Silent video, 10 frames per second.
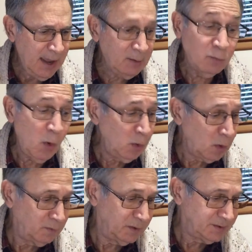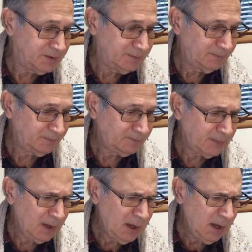and rollovers.
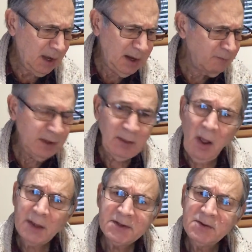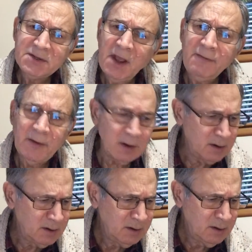And every loss you suffered,
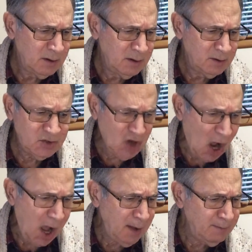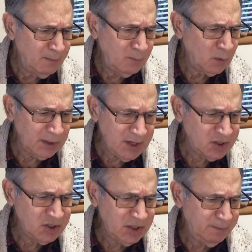job,
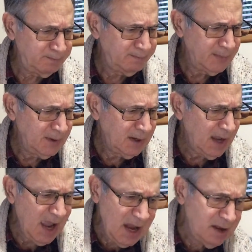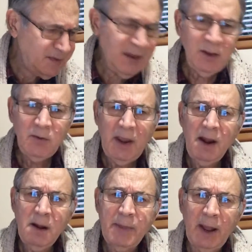relationship, anything you
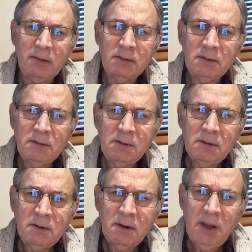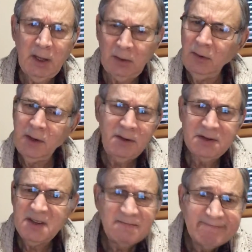cared about, including
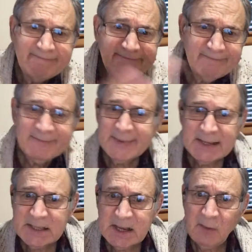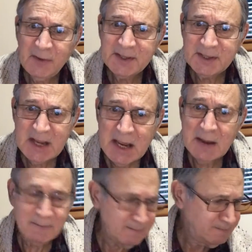just
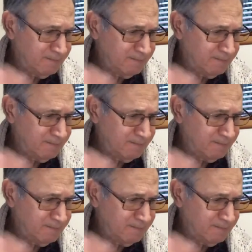self-esteem,